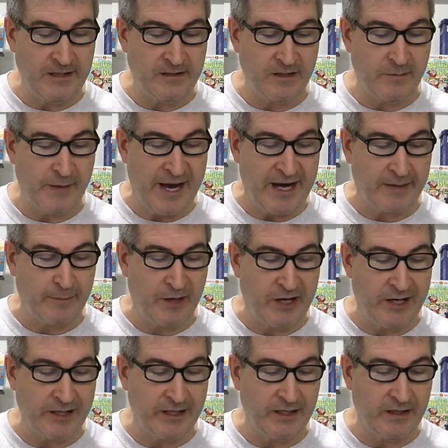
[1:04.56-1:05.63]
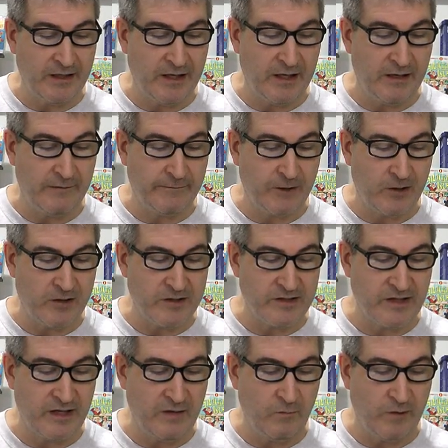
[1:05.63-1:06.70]
into the back pocket of car
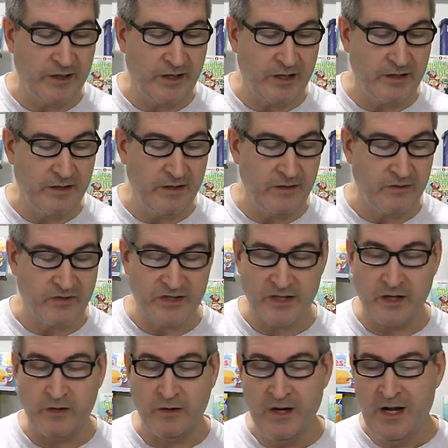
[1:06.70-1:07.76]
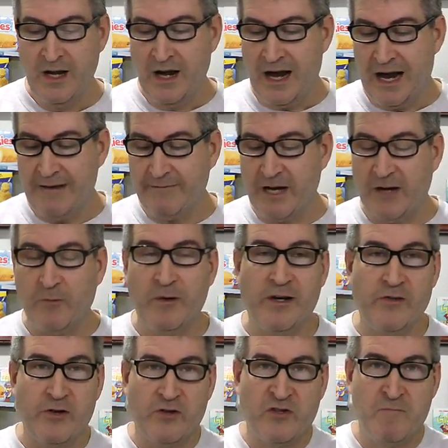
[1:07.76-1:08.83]
seat when not in use. So I've got one
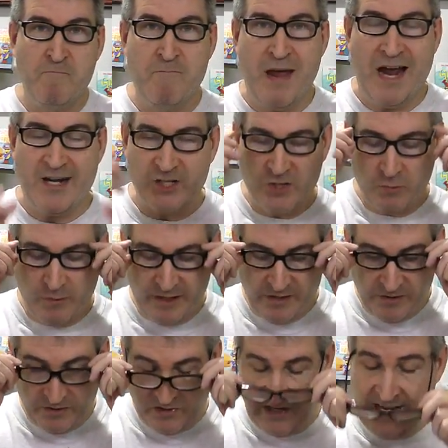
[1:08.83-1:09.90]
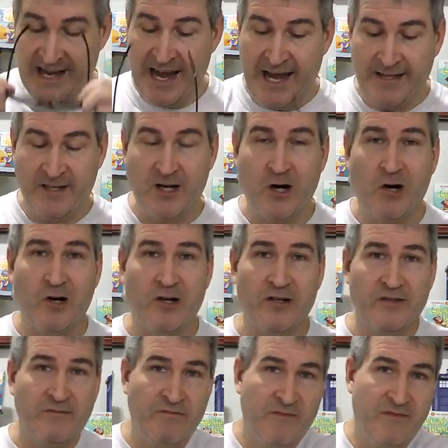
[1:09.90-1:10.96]
of those mesh, one of those net car,
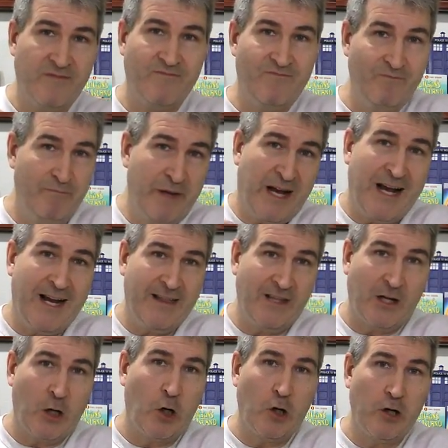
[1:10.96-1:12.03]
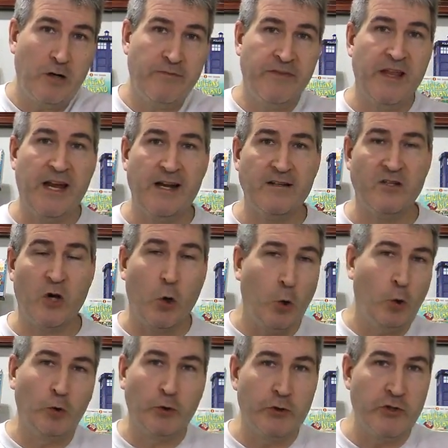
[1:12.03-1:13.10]
behind the car things,
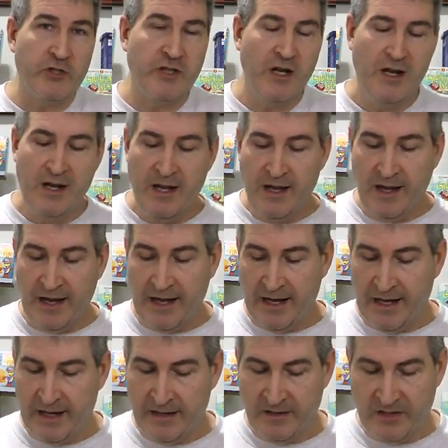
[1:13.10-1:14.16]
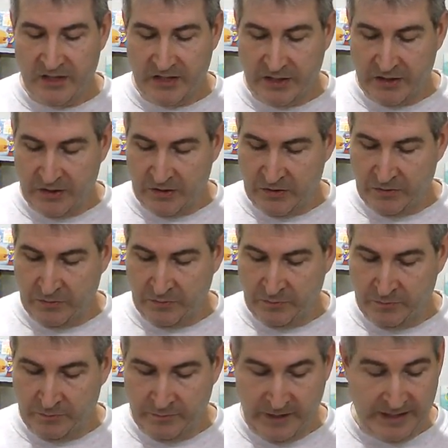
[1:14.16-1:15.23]
holders. And
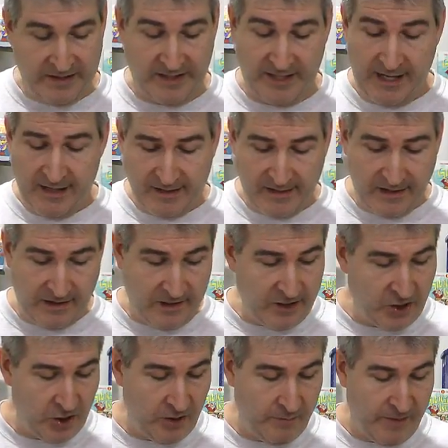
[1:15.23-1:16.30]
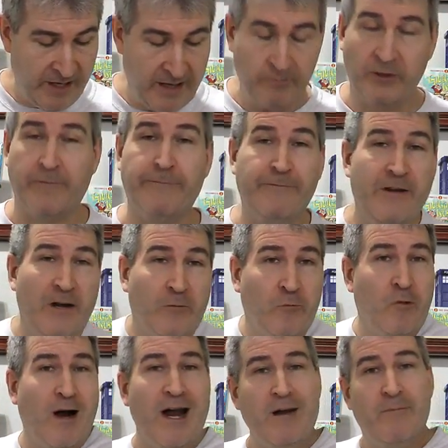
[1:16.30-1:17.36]
so it says that this should be able to fit
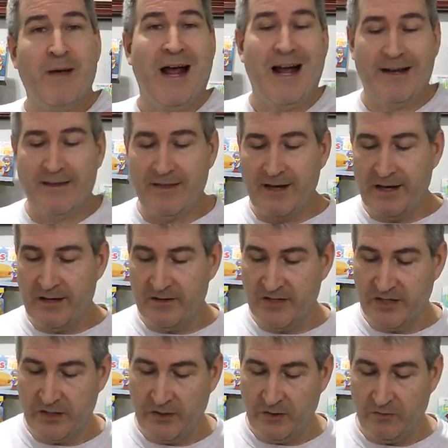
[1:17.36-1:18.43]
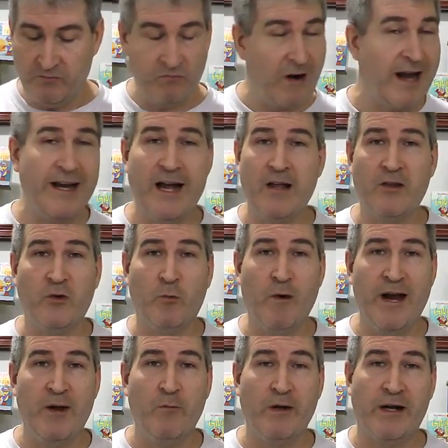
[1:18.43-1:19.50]
right back there. So right out of the
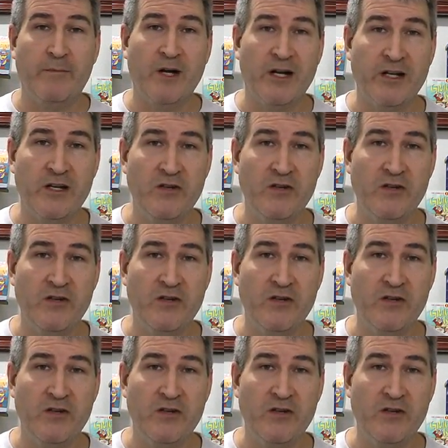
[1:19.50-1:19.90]
way when I'm not